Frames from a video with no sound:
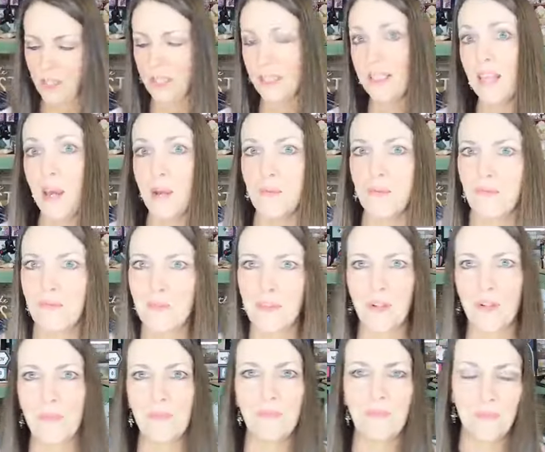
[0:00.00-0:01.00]
like that
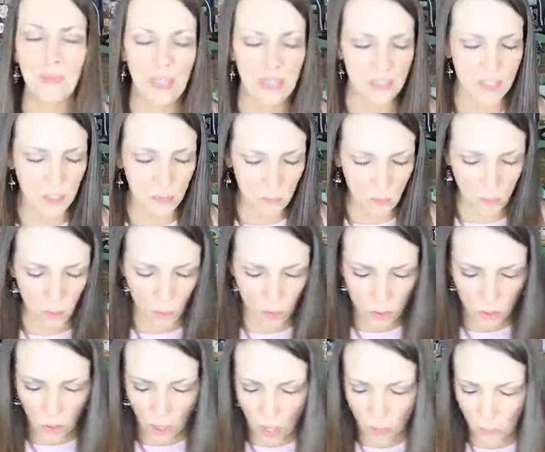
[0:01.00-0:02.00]
for placing before.
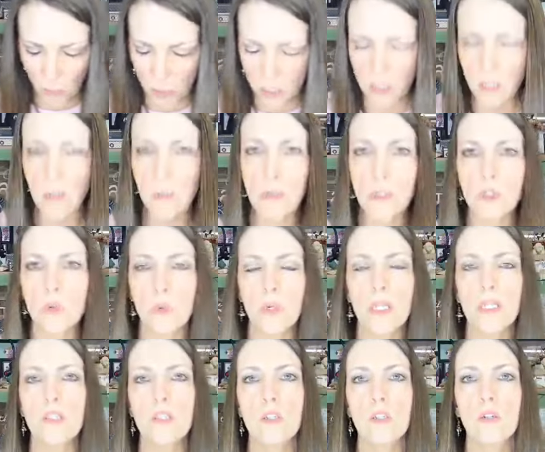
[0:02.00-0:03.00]
So I was number
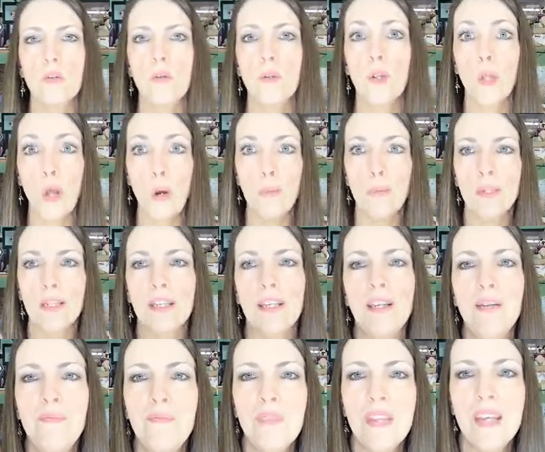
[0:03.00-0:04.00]
22
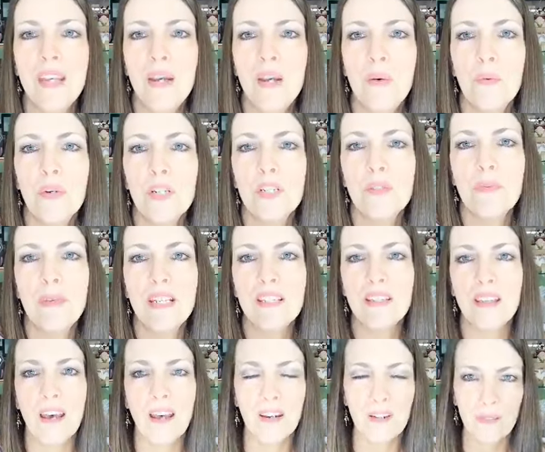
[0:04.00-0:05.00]
globally, which
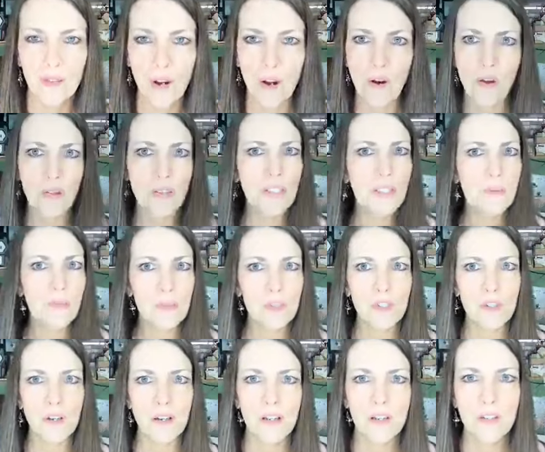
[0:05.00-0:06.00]
means out of all the
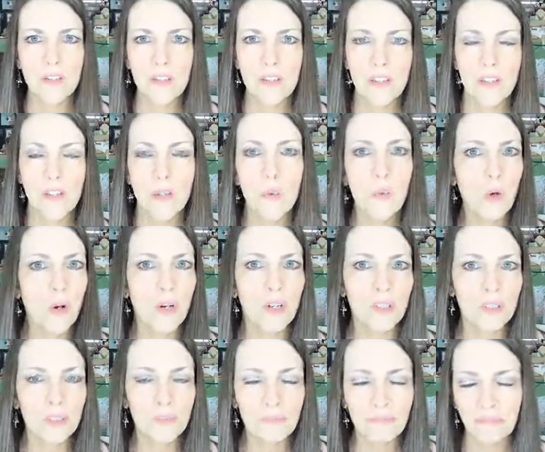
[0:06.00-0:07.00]
demonstrators in the
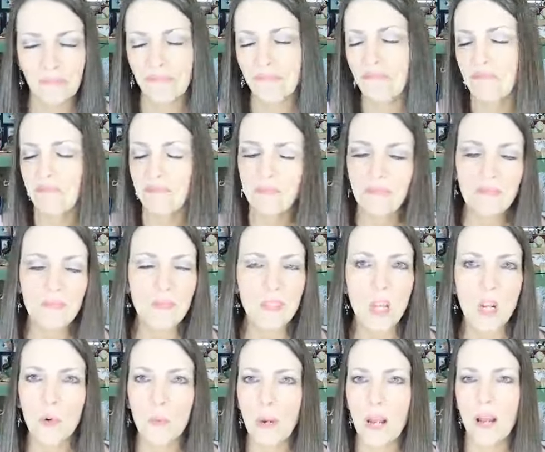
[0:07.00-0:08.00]
world,
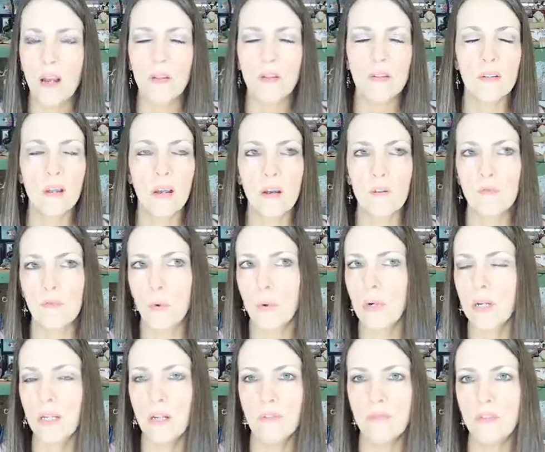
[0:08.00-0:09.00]
around
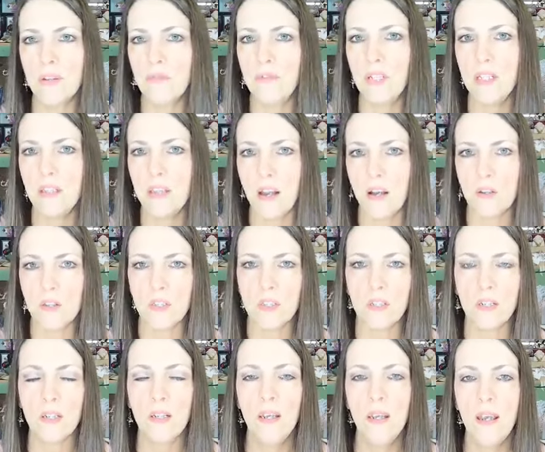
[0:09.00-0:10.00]
40 or
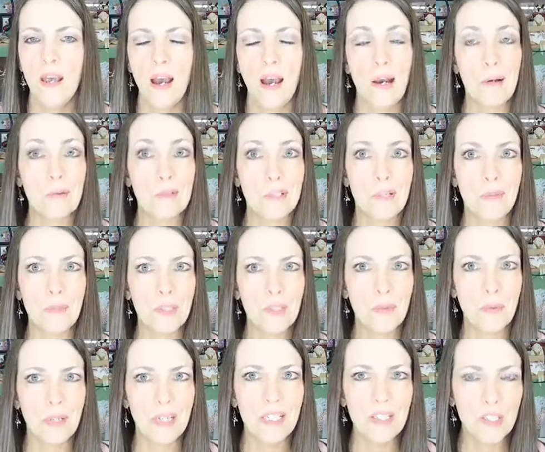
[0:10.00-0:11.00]
50,000, I was number
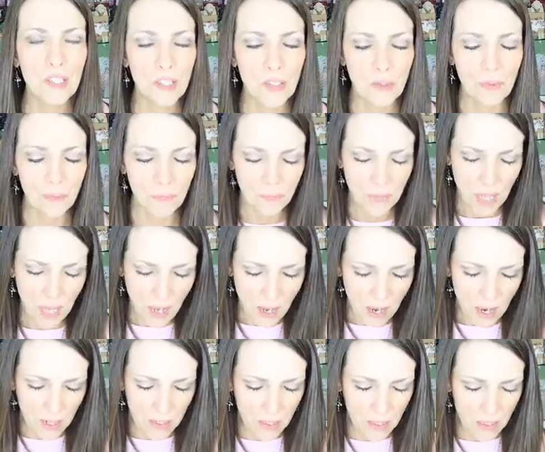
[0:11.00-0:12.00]
22.
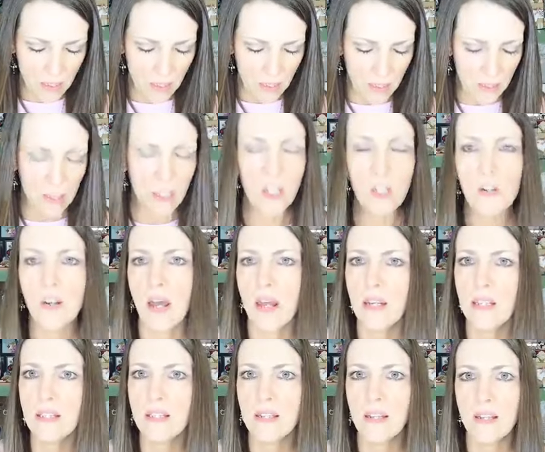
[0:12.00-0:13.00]
And then in the
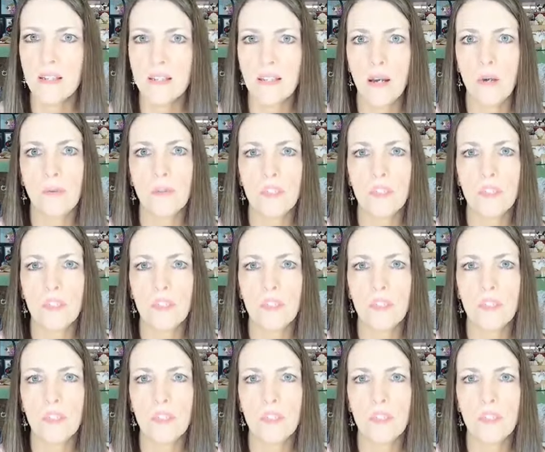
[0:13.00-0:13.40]
United States, I